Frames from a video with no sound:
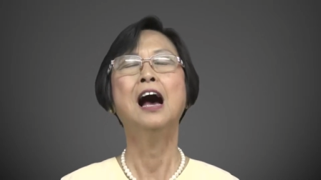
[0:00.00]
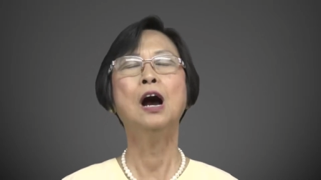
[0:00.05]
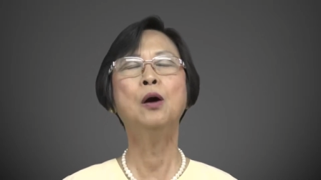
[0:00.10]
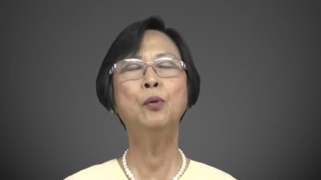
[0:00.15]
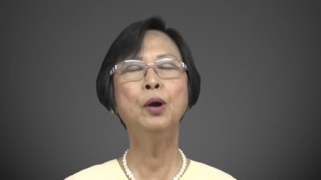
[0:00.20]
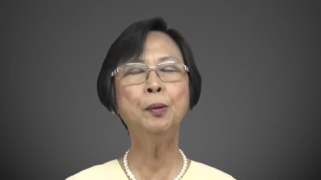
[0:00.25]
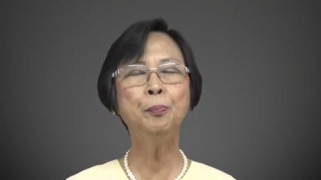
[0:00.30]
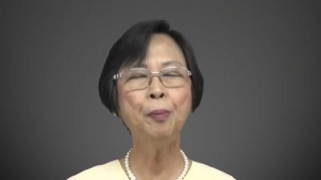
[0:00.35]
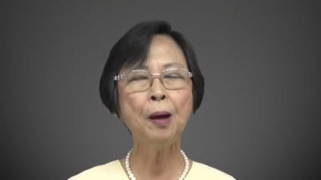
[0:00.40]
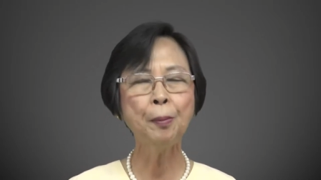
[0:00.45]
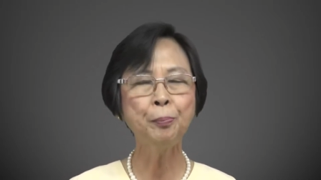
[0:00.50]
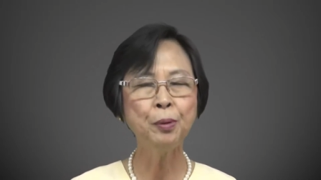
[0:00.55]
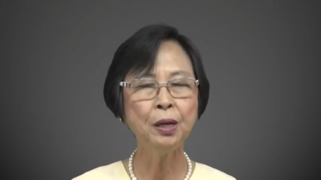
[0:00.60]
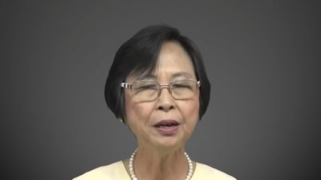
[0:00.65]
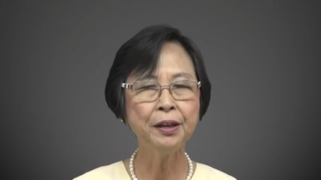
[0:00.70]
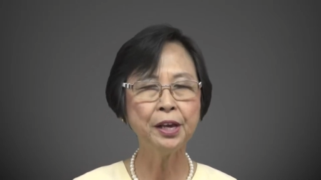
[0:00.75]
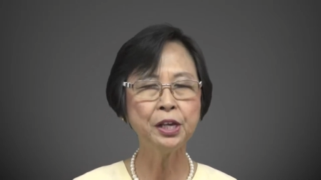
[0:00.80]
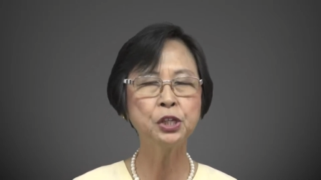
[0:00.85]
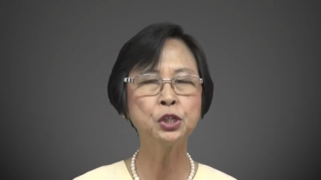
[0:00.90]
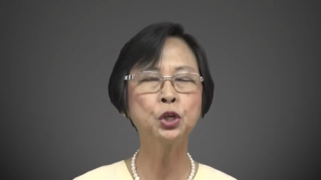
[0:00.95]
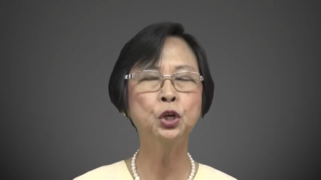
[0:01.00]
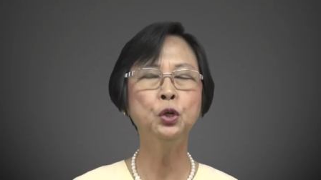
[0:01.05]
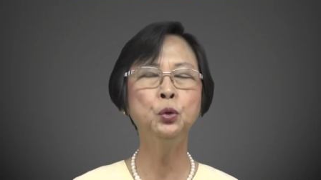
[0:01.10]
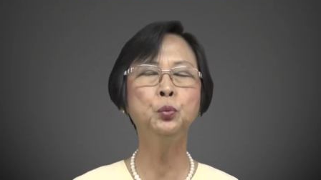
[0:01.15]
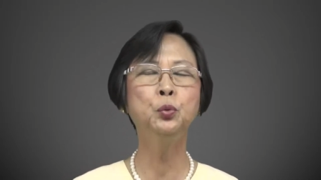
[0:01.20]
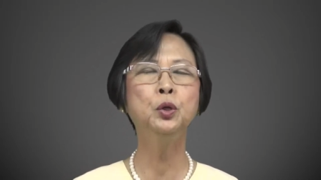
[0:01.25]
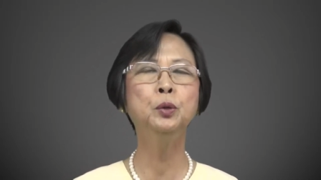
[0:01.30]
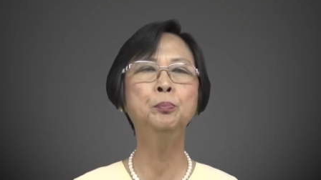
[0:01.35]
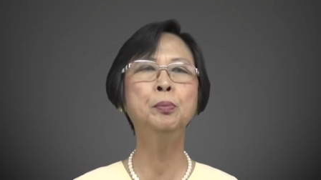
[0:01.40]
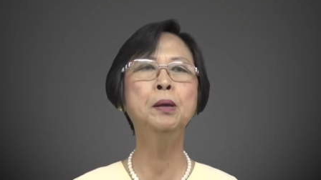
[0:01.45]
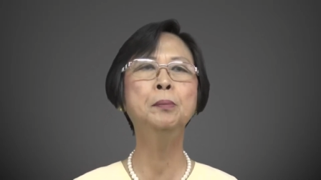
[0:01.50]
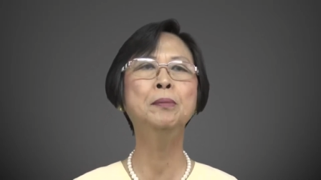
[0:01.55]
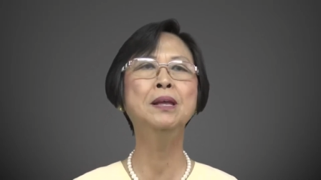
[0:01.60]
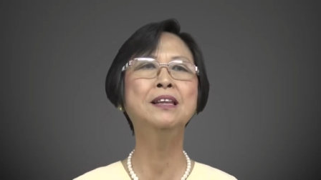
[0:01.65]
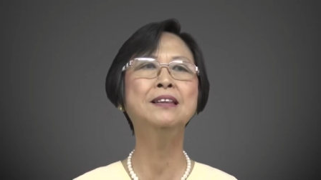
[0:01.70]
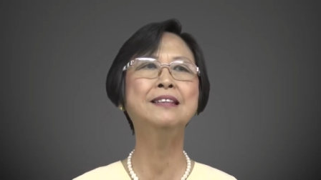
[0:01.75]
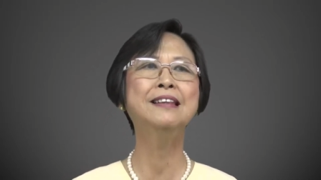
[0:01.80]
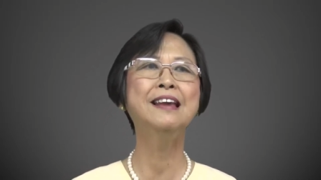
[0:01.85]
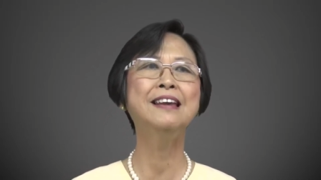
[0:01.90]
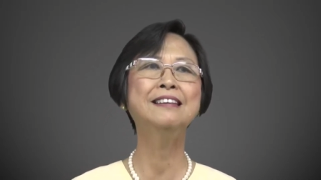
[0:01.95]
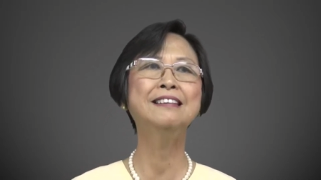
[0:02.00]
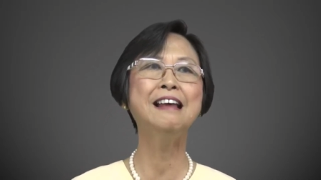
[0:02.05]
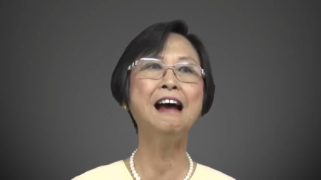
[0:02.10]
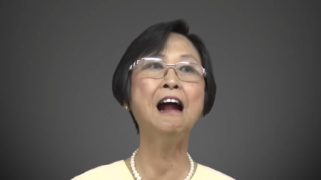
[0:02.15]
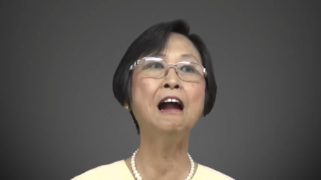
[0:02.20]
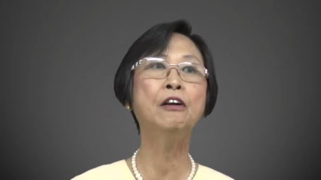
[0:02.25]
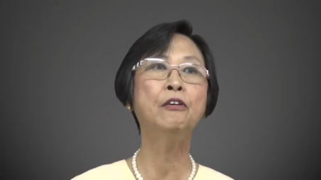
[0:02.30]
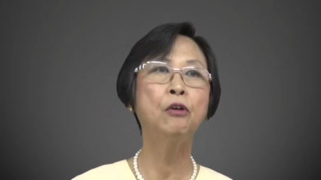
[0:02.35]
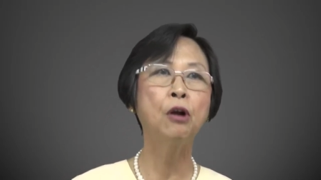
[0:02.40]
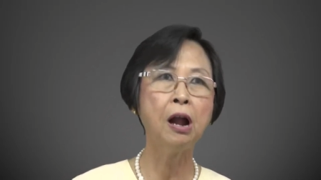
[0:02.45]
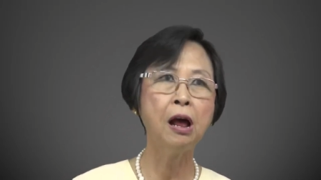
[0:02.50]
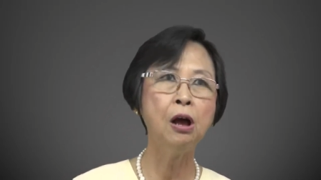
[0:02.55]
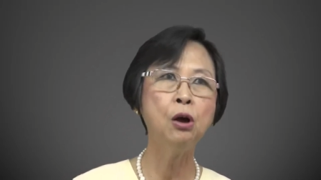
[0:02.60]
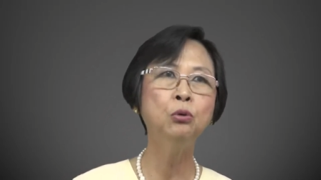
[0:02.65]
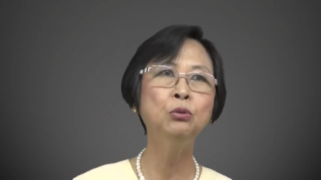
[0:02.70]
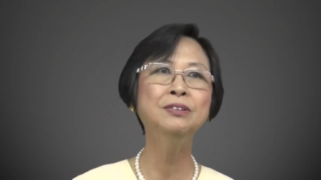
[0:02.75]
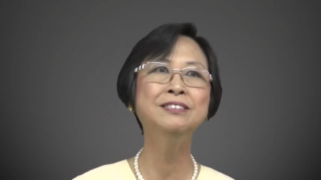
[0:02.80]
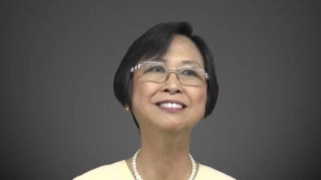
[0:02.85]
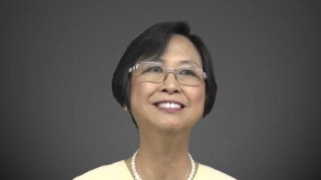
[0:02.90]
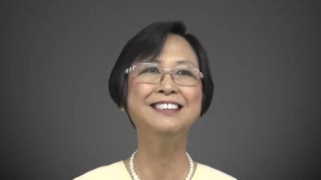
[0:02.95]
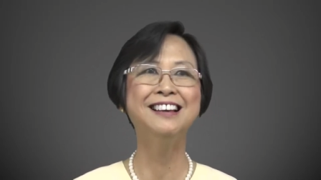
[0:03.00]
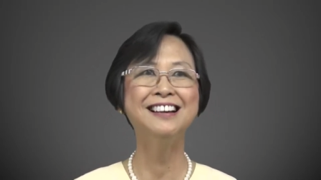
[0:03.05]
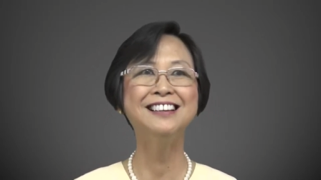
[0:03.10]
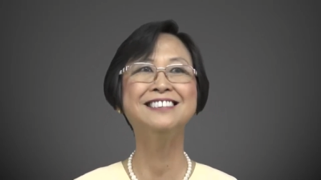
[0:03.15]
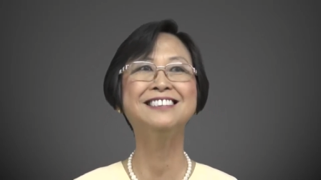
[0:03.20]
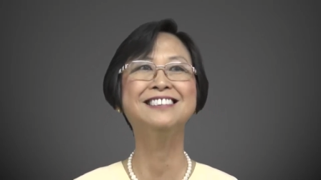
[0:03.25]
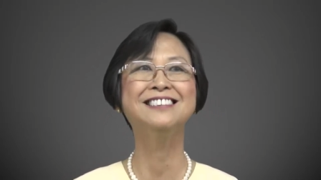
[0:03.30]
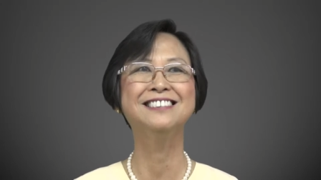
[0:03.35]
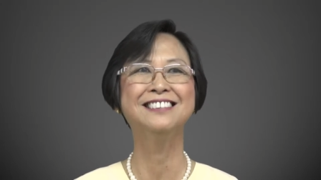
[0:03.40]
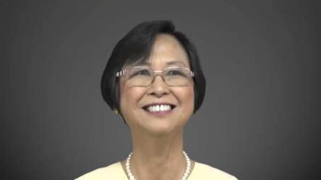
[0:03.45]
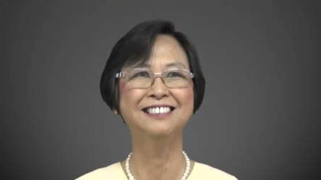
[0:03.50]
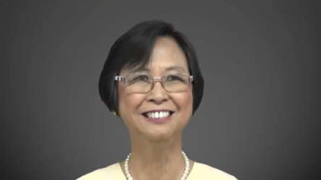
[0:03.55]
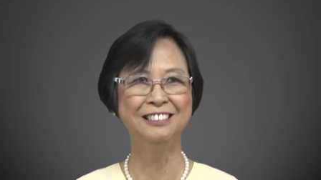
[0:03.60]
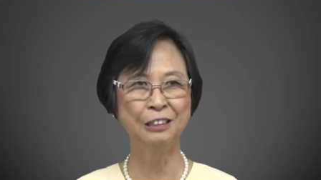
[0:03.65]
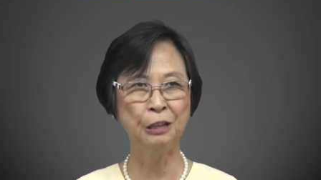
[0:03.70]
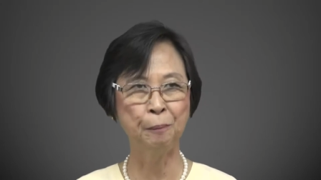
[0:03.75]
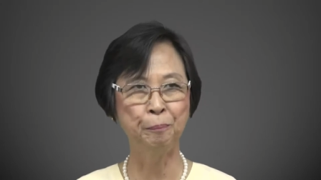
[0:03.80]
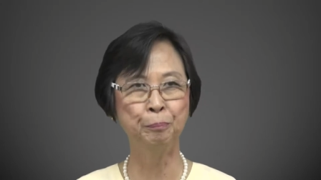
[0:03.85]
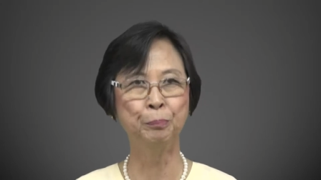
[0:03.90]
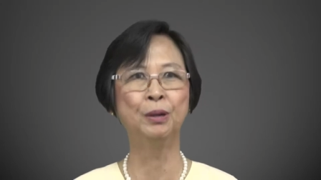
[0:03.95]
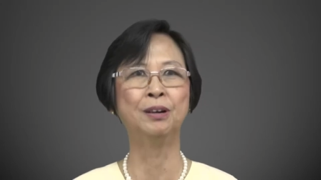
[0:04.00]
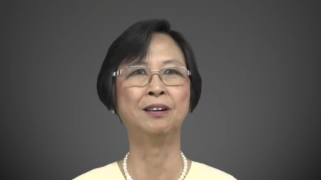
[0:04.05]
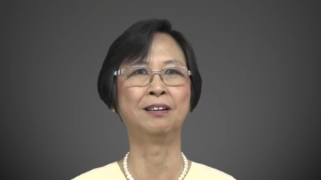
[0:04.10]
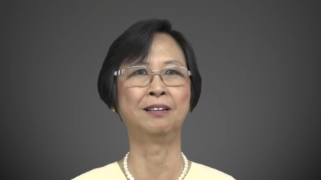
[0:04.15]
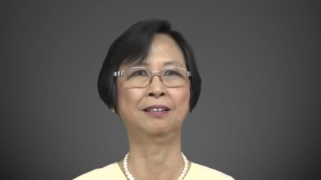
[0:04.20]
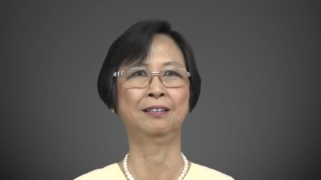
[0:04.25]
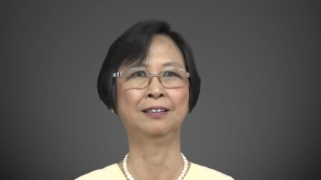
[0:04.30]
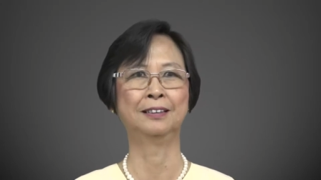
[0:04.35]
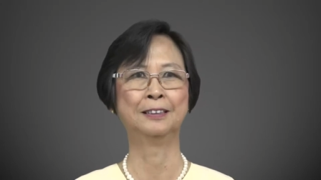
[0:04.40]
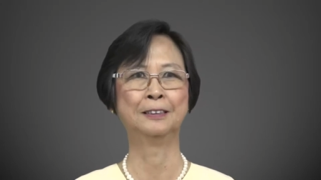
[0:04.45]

our population would be maintained around that number.